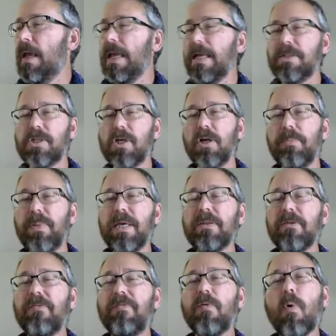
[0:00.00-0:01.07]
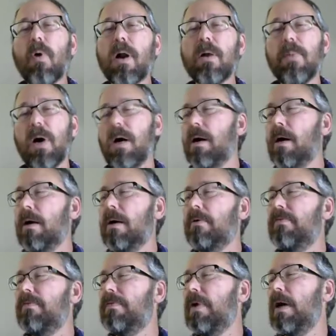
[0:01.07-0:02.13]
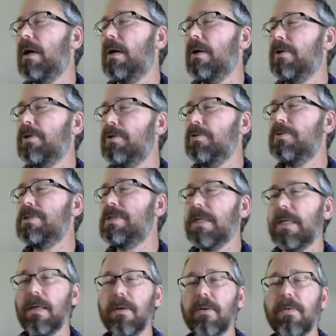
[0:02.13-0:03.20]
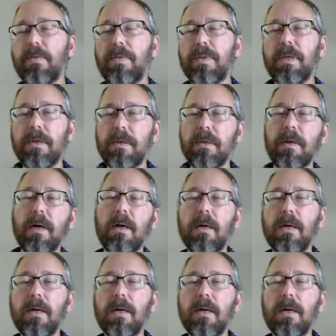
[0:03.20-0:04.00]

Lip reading: it's going to be in the form of using the